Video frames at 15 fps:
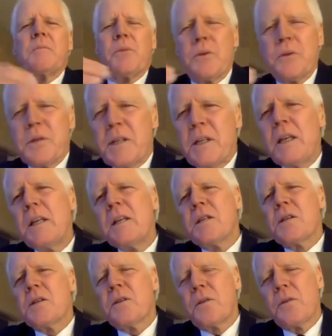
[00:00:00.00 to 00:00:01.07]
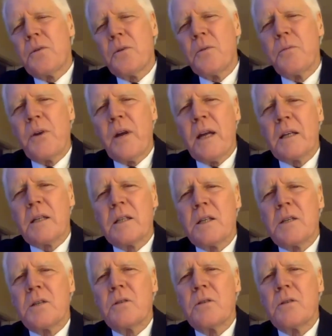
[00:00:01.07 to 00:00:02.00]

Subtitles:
proceeds through practice